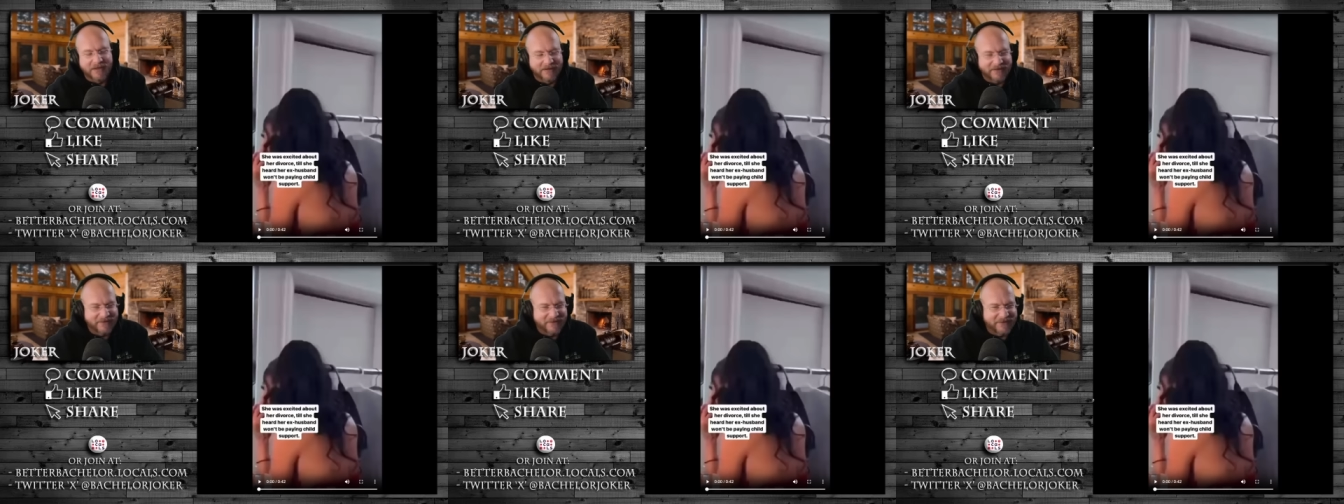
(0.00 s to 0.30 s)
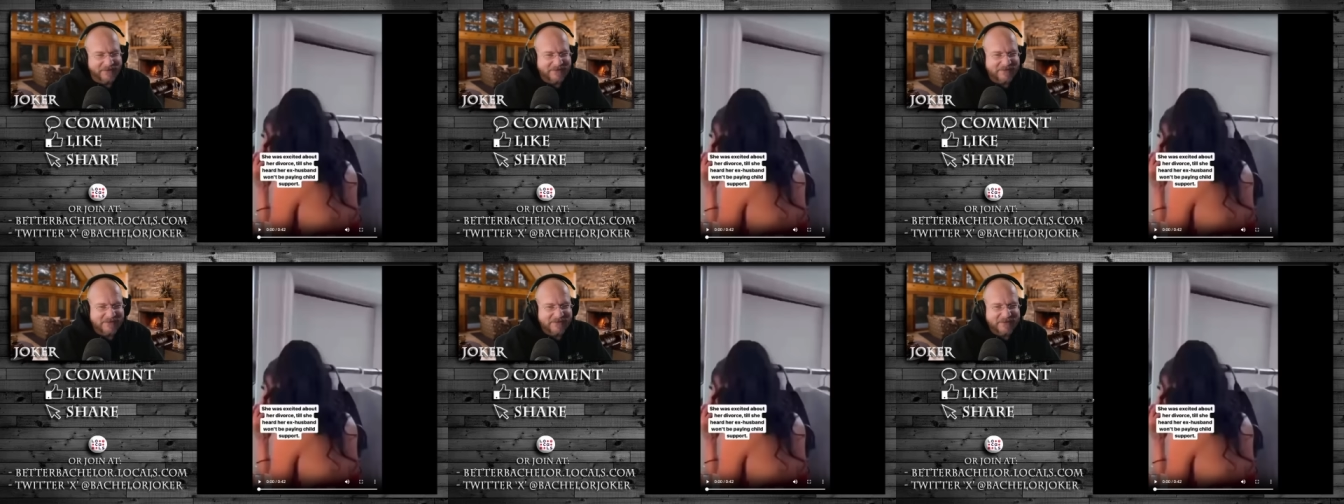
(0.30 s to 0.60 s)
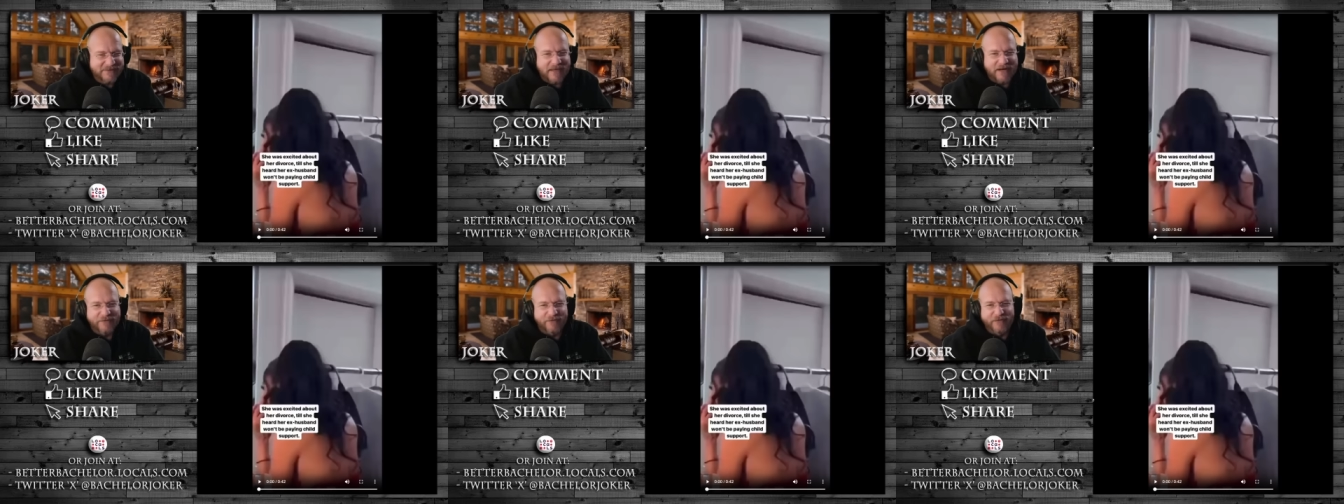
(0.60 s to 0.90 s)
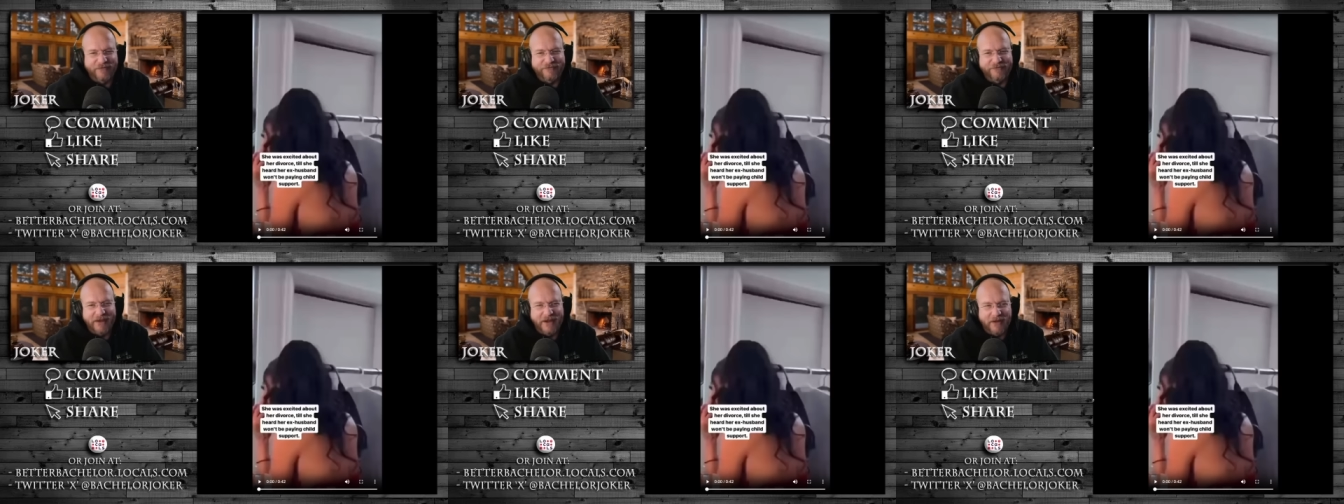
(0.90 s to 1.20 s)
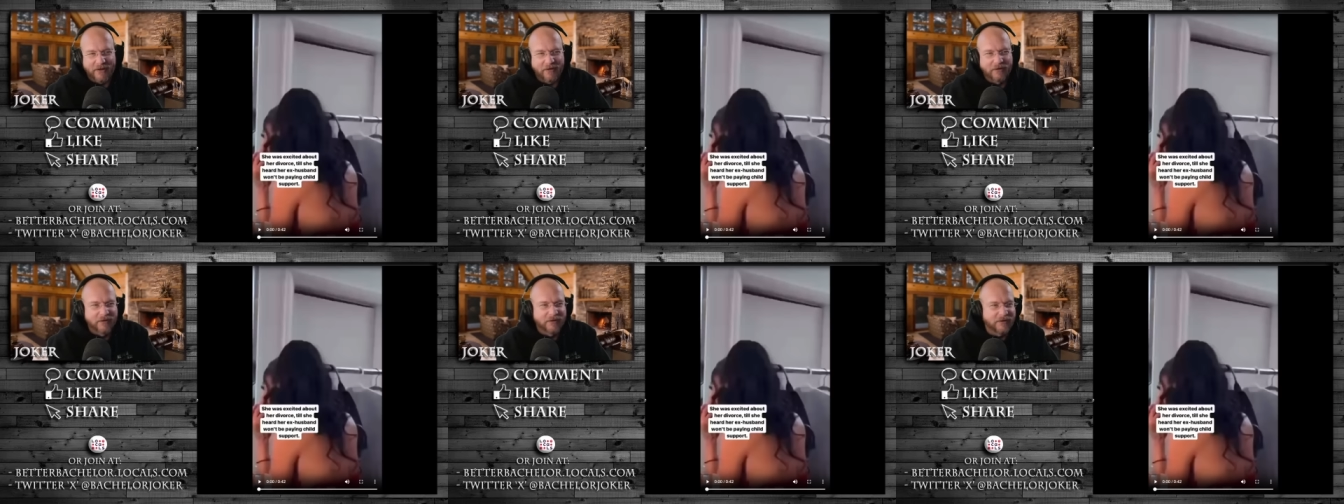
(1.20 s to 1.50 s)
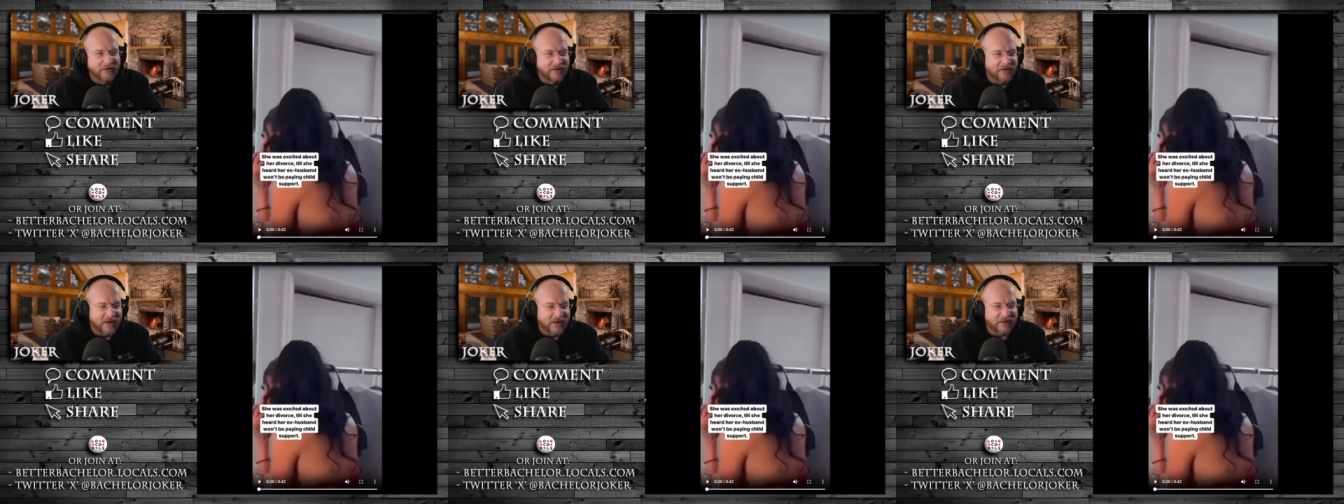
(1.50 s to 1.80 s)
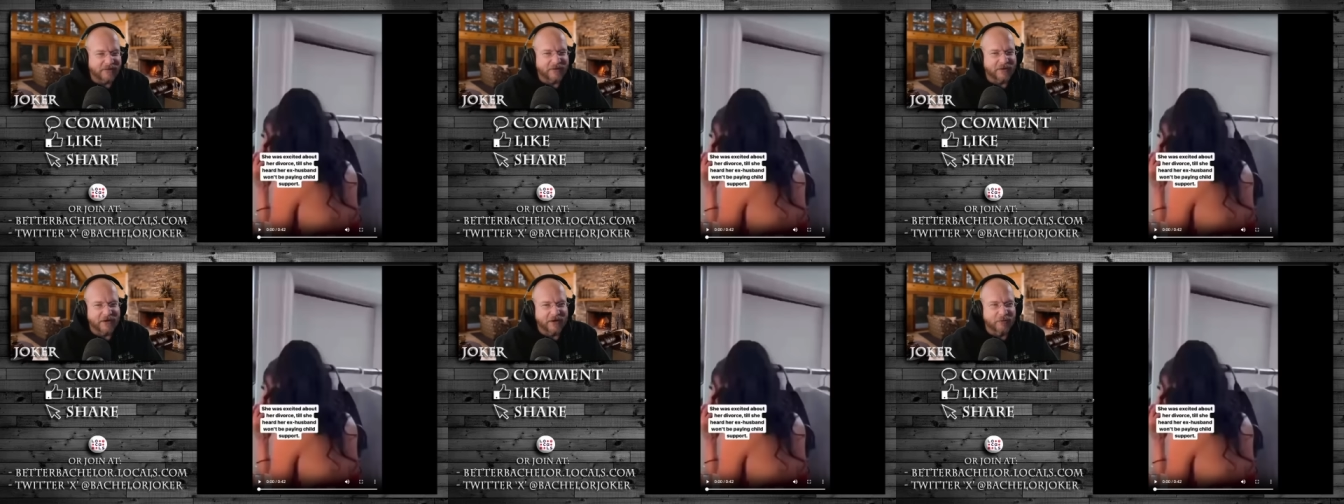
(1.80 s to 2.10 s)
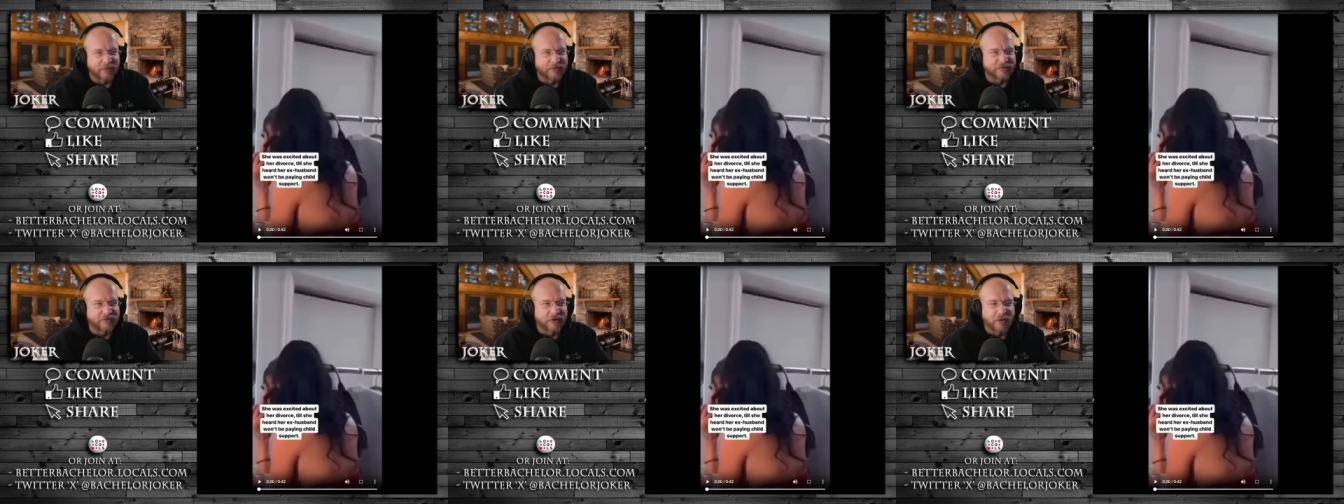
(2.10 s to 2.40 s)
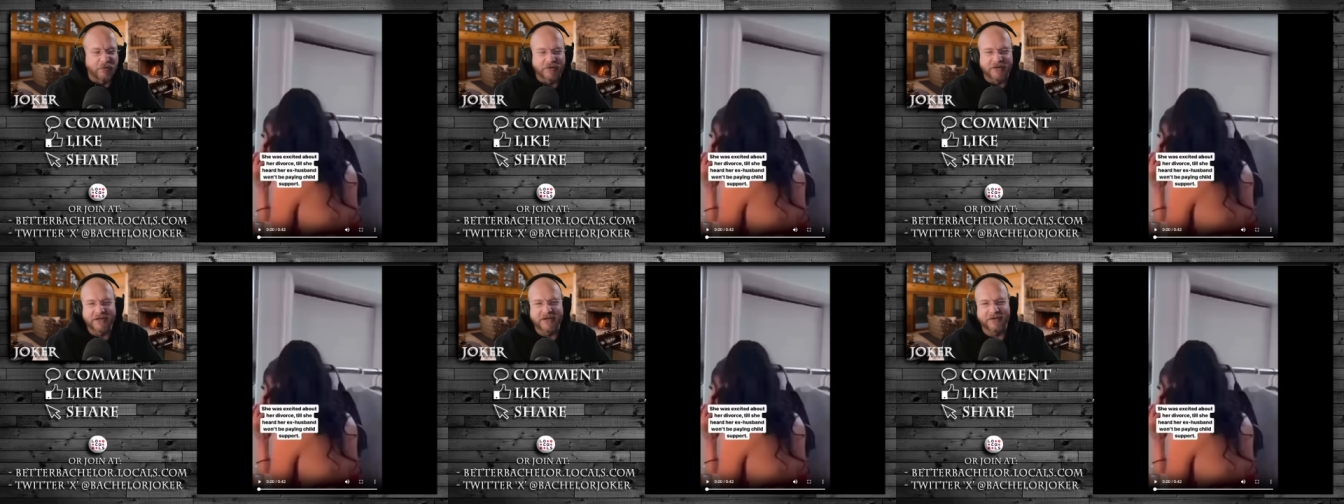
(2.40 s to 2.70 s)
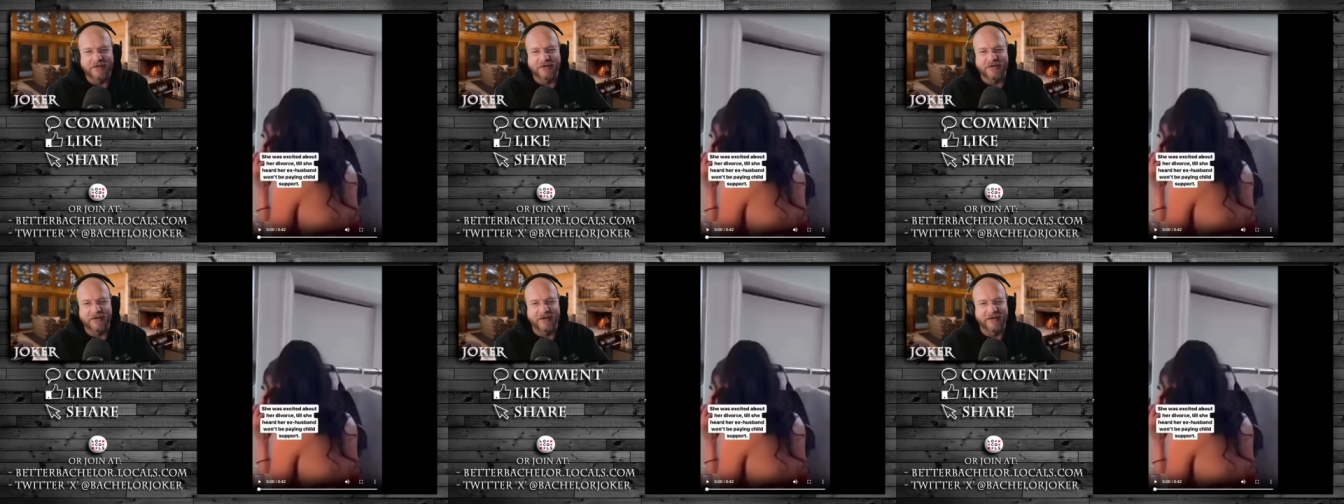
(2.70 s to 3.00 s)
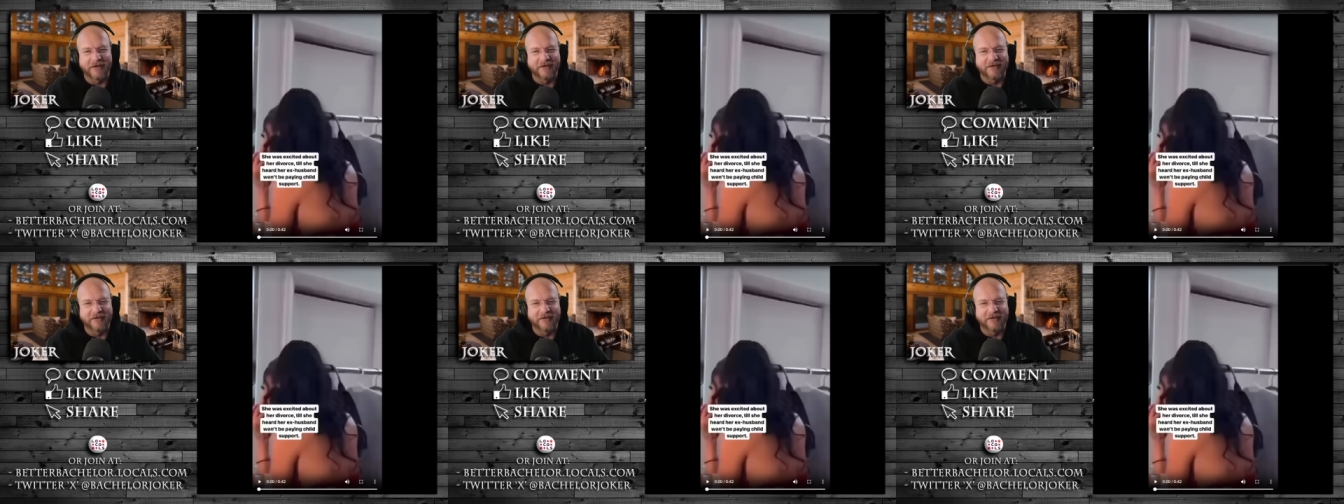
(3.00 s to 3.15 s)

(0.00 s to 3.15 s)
is kind of a fail I thought I would throw in here.